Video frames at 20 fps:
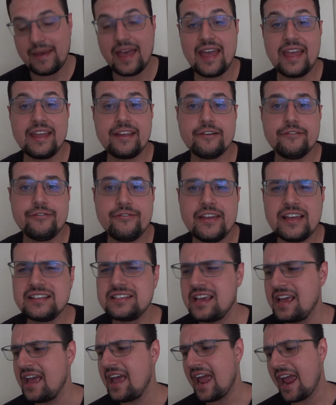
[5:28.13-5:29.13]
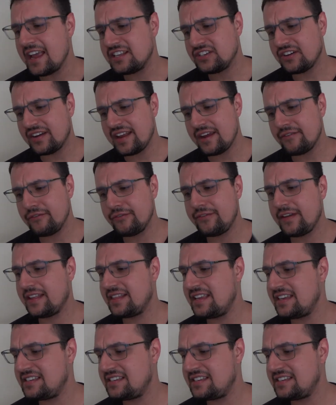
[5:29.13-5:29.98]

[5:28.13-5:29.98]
Pagan Fears. It's got everything.